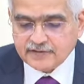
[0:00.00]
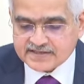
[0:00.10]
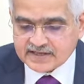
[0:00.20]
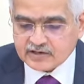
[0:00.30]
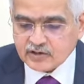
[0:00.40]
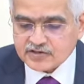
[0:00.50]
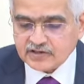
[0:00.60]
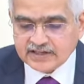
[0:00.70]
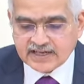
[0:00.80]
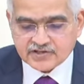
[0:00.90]
fiscal
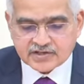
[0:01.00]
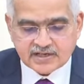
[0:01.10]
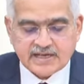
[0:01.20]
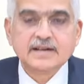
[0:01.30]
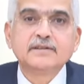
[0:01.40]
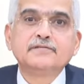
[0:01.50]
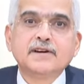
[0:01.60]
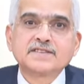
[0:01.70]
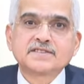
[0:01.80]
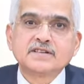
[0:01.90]
consolidation and
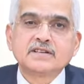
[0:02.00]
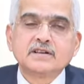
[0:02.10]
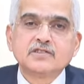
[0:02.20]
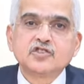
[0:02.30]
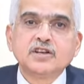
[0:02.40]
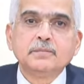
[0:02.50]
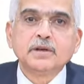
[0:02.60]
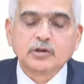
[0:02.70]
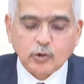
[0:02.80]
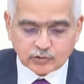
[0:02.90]
faster
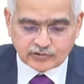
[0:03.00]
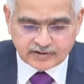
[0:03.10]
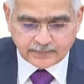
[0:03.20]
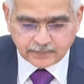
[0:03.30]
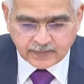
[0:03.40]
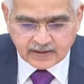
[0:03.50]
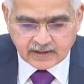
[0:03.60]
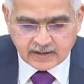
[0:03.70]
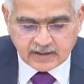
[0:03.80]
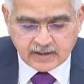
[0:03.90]
GDP growth.
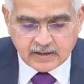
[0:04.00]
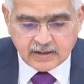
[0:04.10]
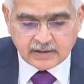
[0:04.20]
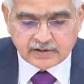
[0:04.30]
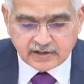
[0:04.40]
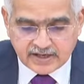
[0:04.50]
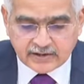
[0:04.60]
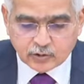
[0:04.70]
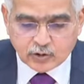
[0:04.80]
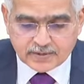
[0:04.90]

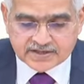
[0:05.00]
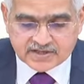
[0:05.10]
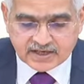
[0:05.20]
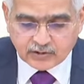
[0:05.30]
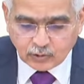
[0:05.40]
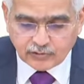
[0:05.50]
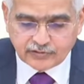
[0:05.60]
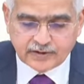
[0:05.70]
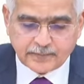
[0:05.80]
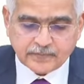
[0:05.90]
Turning to domestic
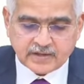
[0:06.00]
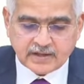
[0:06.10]
growth,